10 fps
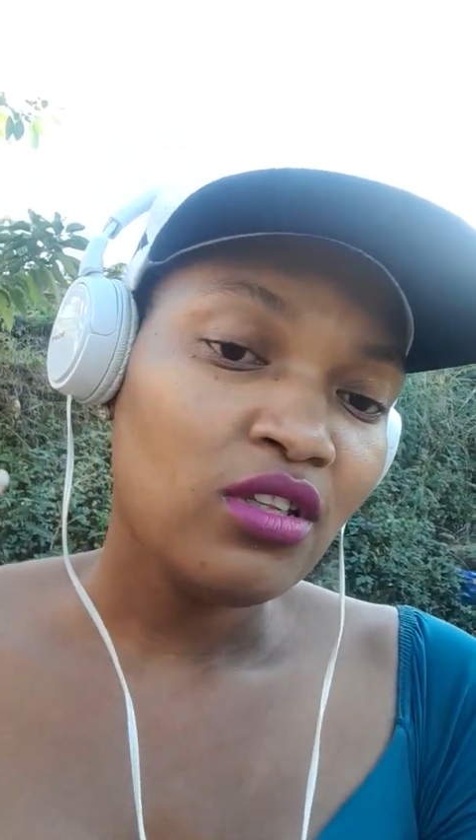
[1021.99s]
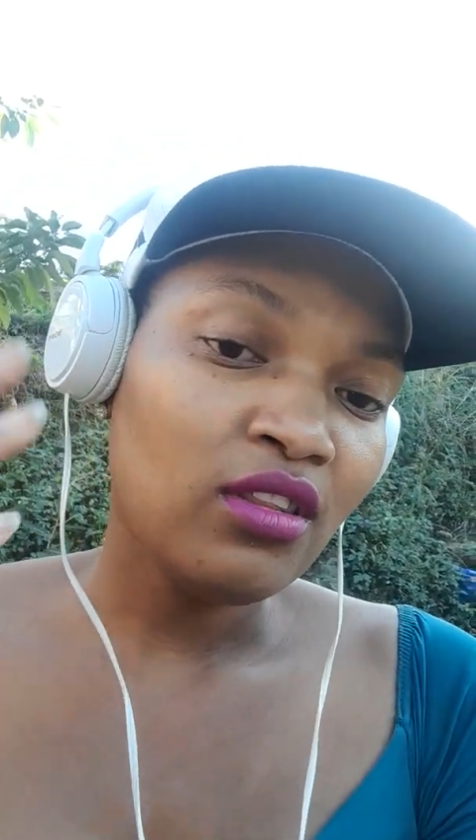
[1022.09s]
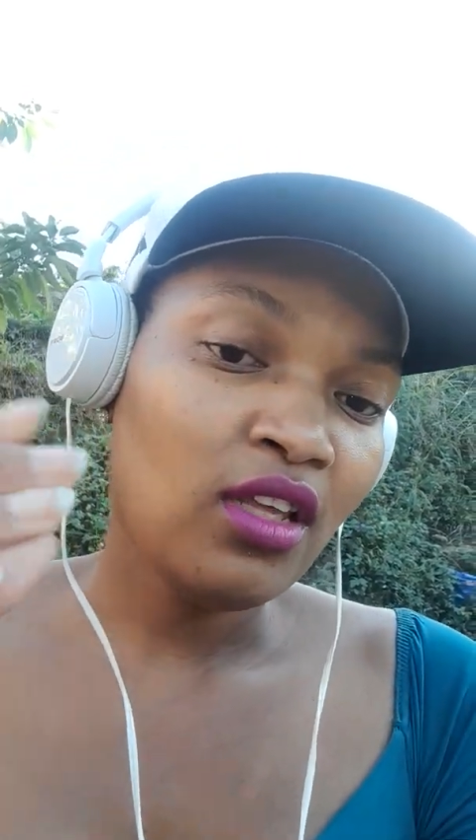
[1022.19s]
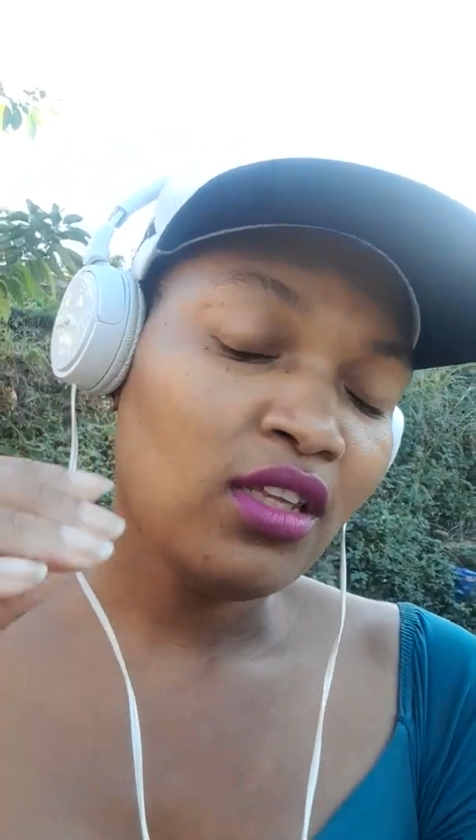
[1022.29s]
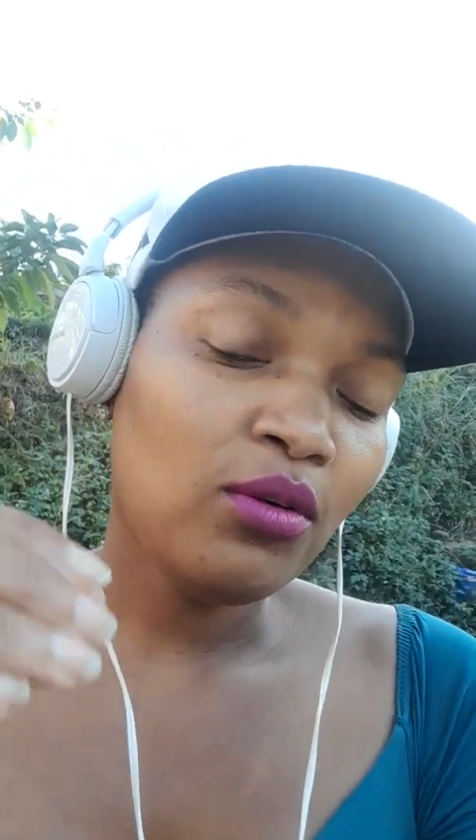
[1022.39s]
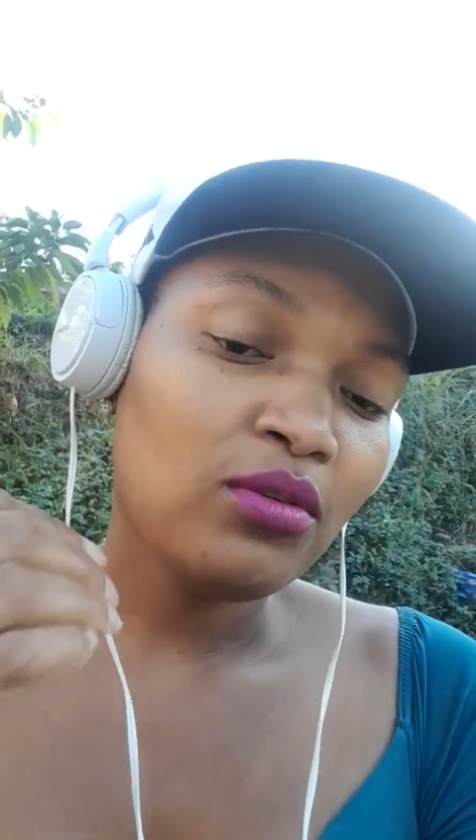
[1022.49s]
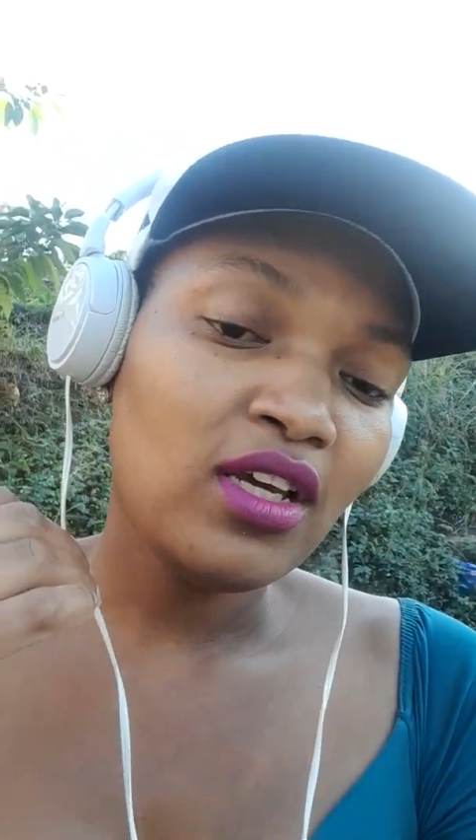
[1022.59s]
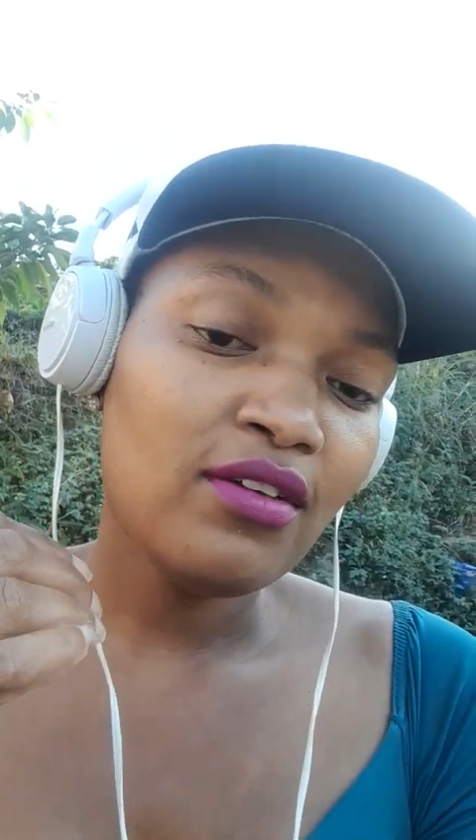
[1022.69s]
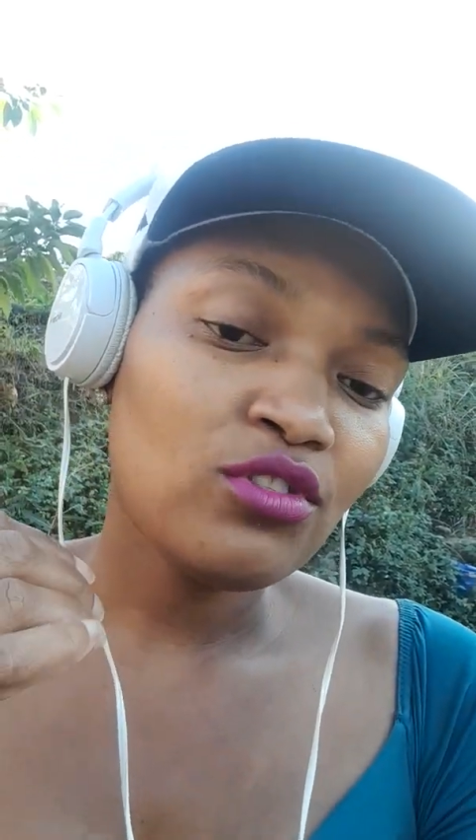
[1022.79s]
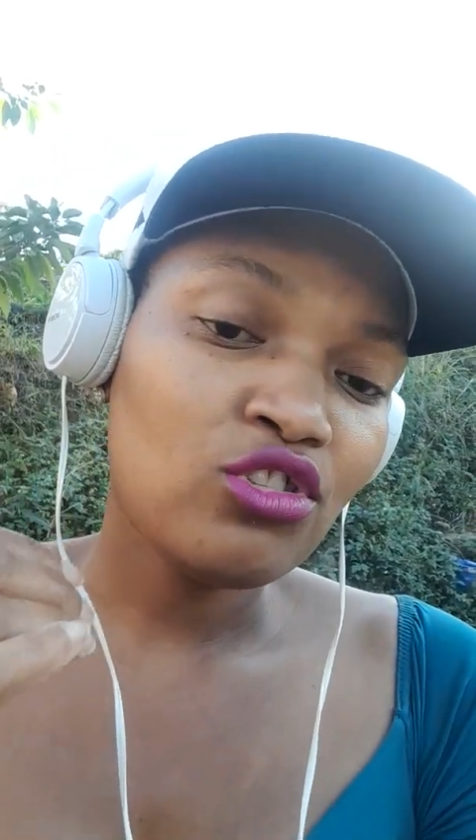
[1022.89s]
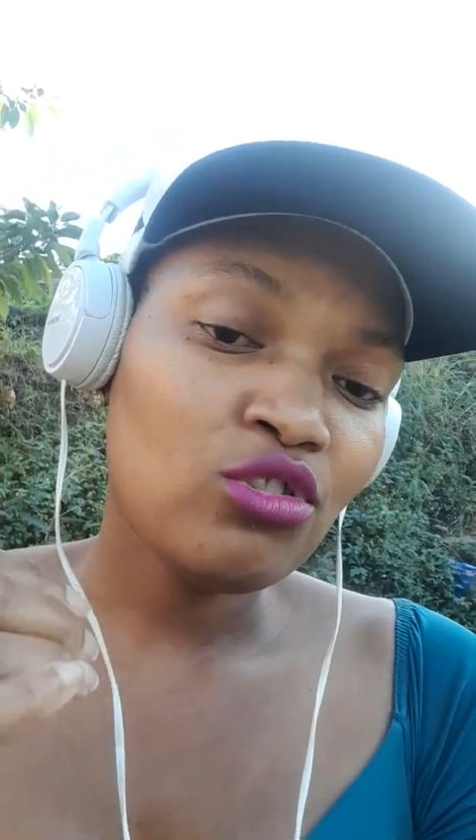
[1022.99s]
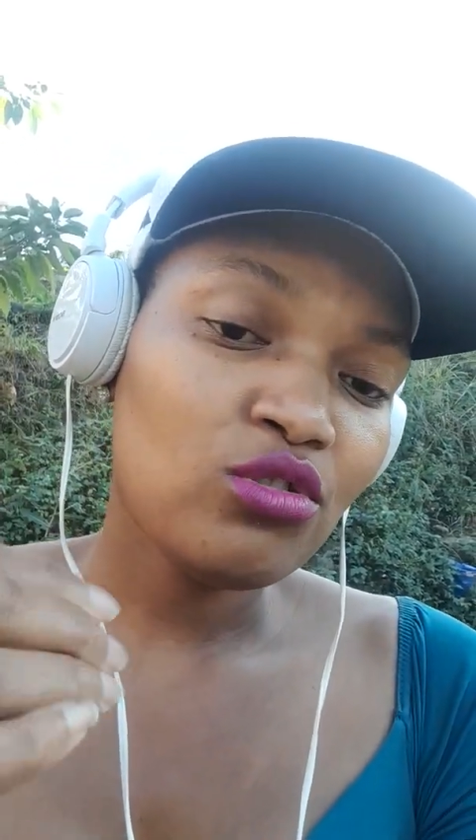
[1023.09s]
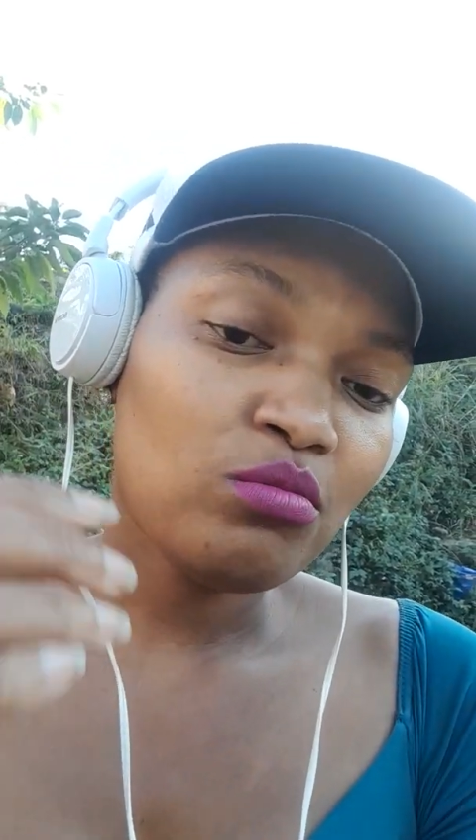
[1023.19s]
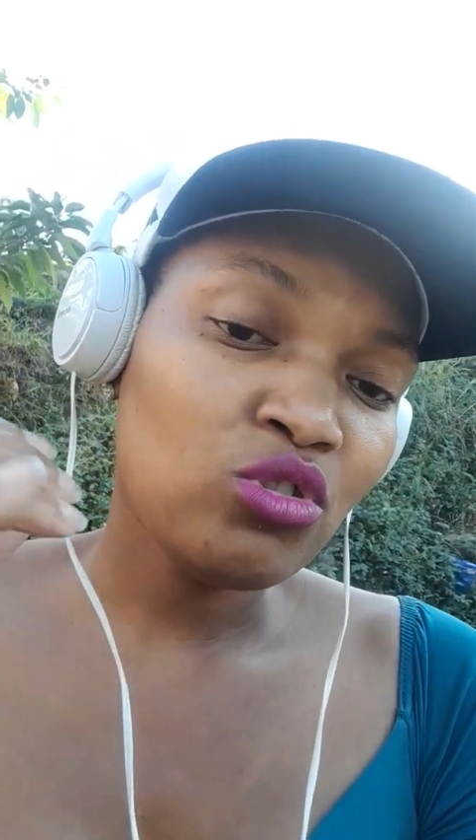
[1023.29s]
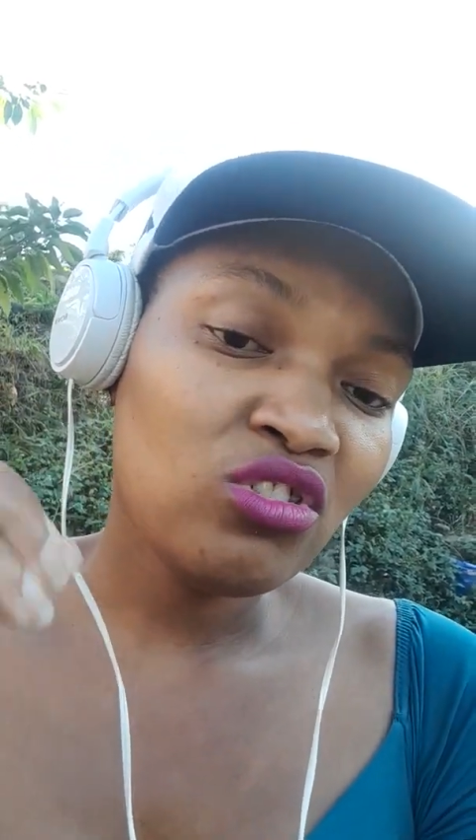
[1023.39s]
then they would have to
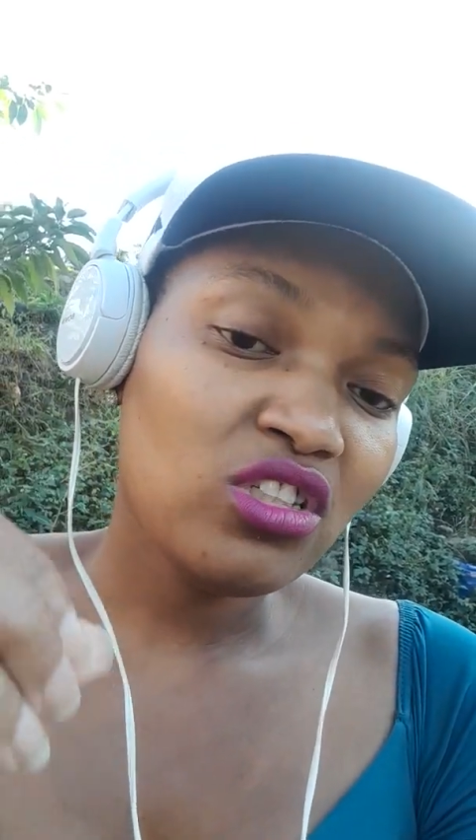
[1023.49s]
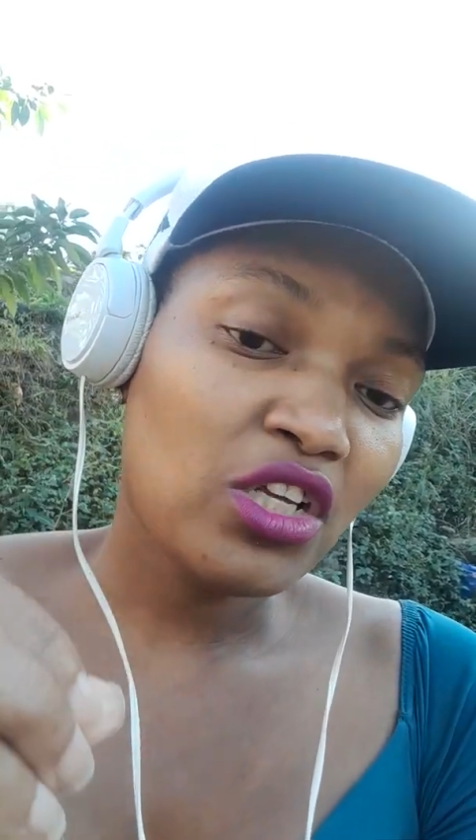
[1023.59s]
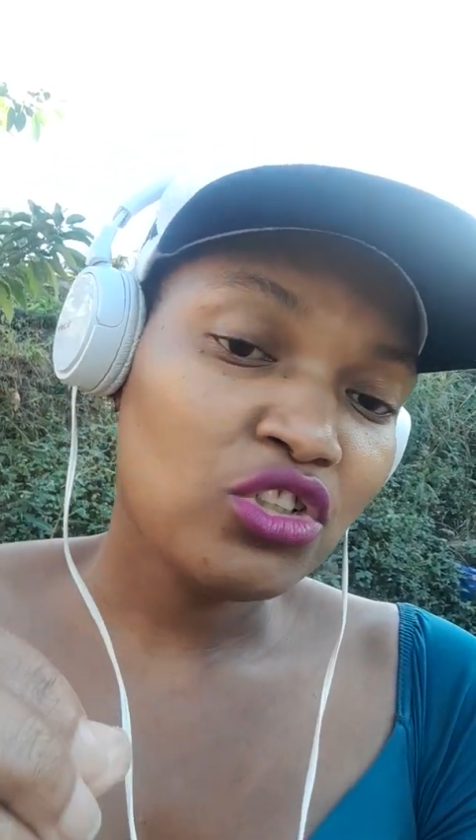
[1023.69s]
choose between their